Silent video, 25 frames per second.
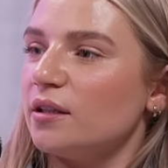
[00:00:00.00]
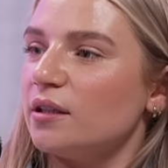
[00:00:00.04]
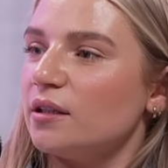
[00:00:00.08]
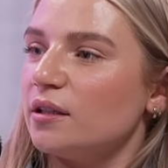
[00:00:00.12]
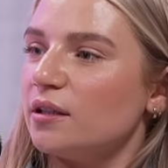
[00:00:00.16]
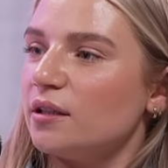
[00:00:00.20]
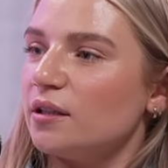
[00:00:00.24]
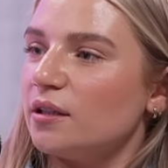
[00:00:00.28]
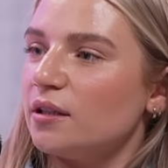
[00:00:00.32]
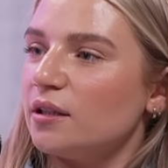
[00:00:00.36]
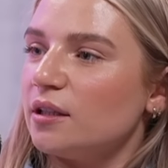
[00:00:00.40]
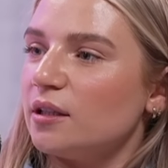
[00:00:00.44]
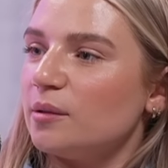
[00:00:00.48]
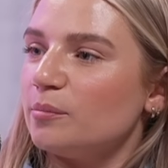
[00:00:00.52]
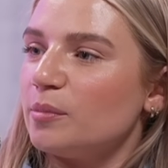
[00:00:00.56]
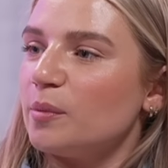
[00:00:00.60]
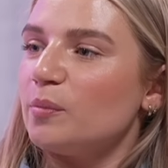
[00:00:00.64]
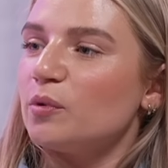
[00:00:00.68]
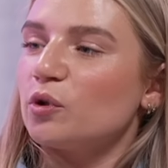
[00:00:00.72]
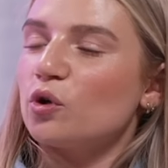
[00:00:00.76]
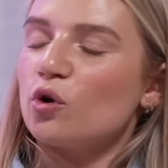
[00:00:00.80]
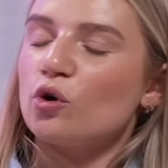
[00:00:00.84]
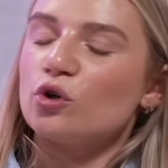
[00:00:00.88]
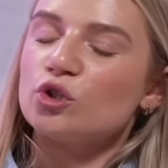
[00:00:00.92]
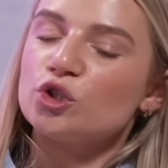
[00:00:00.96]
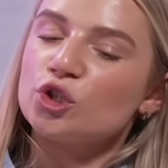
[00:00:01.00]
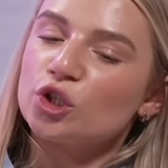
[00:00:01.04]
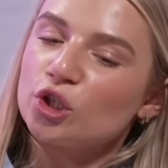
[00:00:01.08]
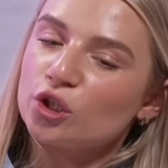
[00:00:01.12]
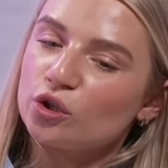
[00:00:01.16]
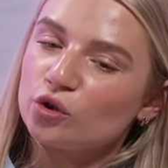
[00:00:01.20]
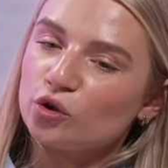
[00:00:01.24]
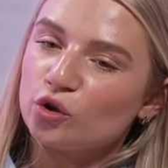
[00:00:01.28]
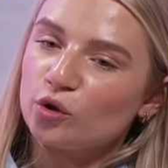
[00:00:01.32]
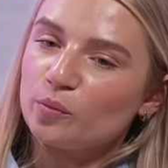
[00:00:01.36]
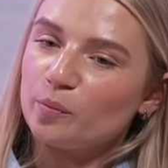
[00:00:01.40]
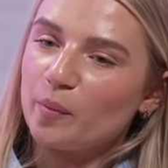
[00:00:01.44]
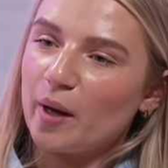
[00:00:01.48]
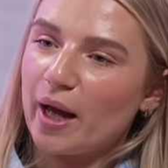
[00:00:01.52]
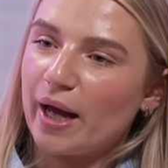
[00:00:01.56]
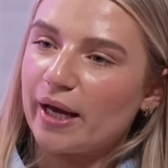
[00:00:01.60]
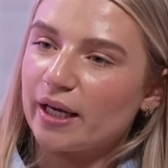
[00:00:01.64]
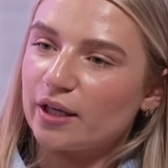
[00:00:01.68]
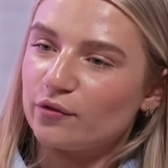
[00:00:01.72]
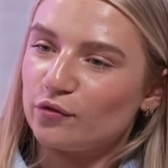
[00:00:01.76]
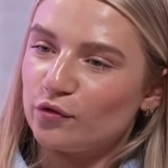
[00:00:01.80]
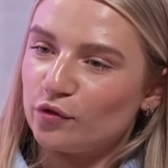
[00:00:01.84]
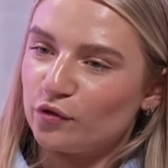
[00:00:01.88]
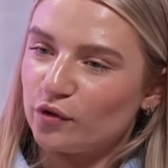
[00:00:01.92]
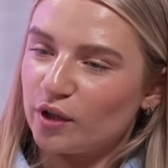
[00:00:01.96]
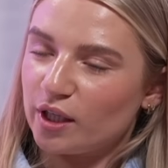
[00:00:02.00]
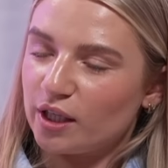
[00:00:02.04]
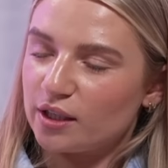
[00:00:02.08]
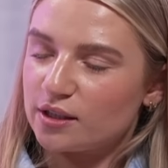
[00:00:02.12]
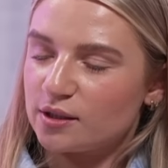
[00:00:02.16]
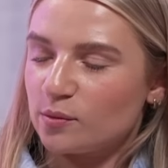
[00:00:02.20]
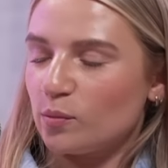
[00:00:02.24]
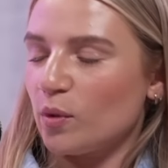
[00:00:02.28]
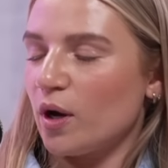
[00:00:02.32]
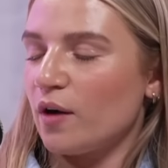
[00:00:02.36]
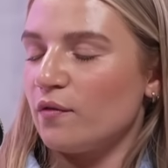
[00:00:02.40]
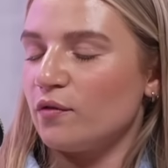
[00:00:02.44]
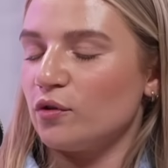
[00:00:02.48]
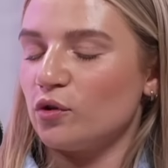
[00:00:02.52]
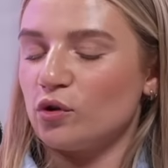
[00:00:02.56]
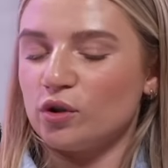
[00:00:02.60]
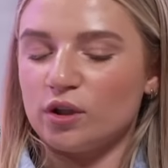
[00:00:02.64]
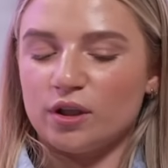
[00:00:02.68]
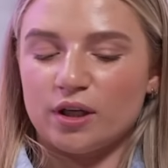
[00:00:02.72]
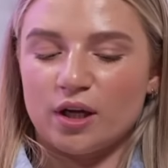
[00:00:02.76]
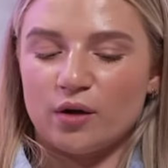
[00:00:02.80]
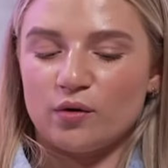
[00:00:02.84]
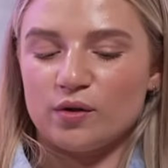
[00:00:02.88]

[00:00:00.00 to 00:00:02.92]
Yeah, exactly. But because you can look back and reflect and whatever on There's it.